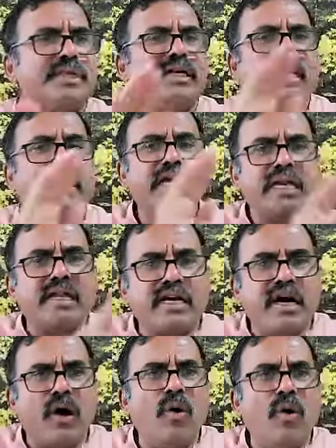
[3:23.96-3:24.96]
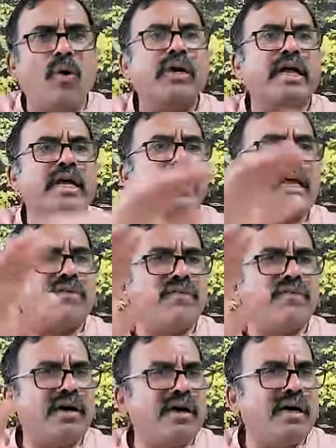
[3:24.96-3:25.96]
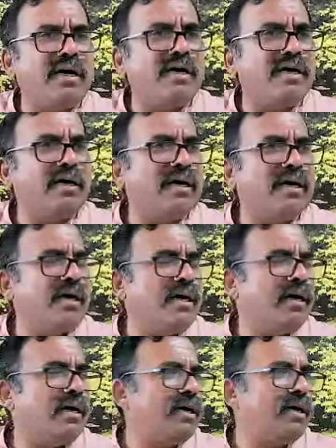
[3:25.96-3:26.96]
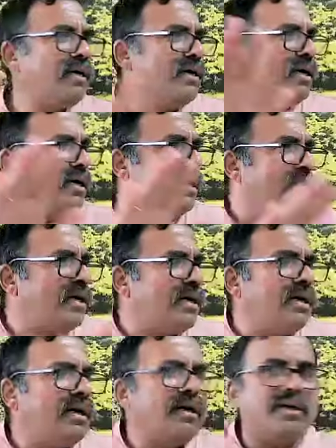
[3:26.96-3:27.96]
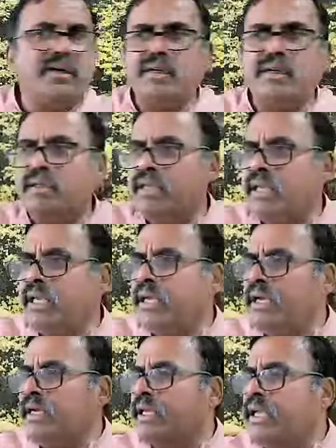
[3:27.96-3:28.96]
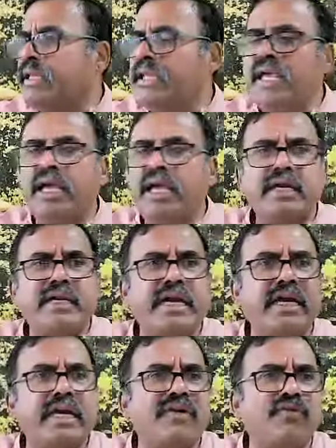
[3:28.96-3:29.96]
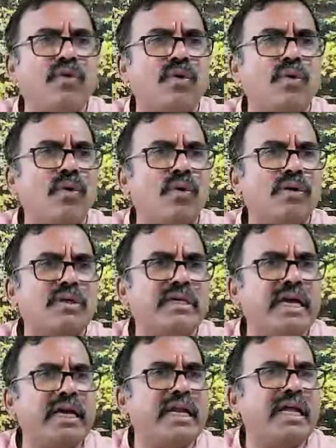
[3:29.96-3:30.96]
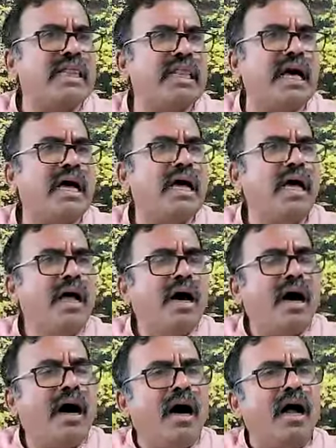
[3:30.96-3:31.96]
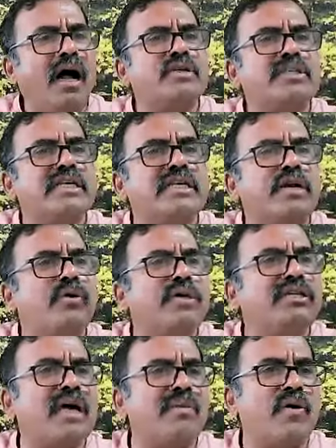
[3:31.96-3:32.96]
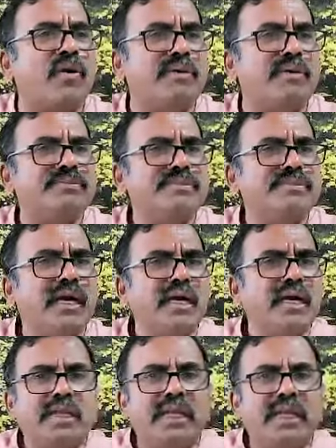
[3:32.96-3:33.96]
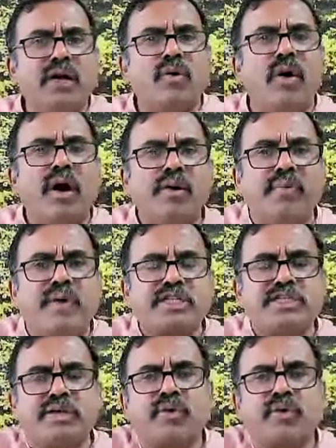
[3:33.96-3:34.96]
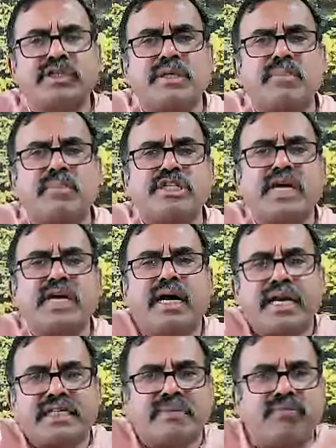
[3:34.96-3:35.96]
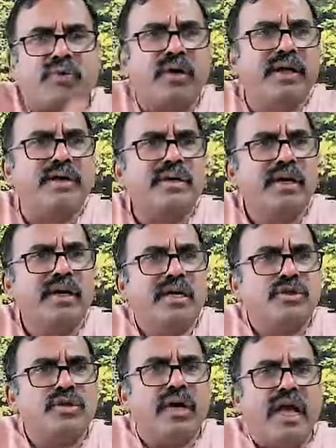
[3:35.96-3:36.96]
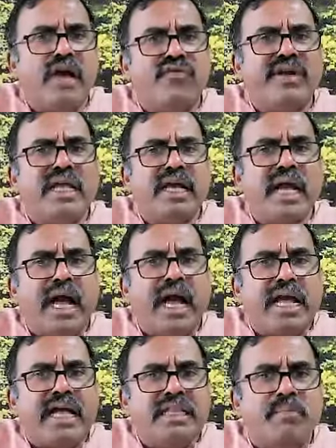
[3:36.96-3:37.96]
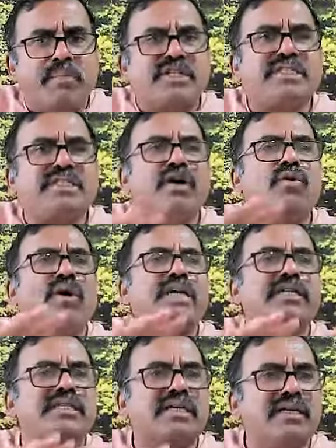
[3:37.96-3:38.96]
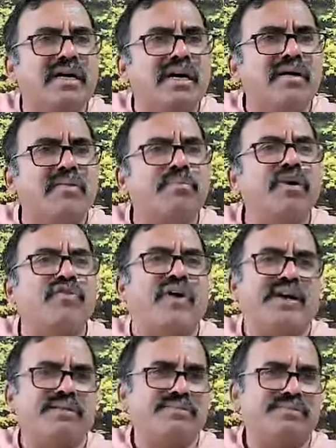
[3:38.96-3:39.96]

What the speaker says: Taking care of the cow, taking care of the keti, taking care of guru, taking care of yajna. All those things they do is Karma Yoga. Then they go and fetch, go some bhiksha, get some food. So everything in the process, ego gets purified.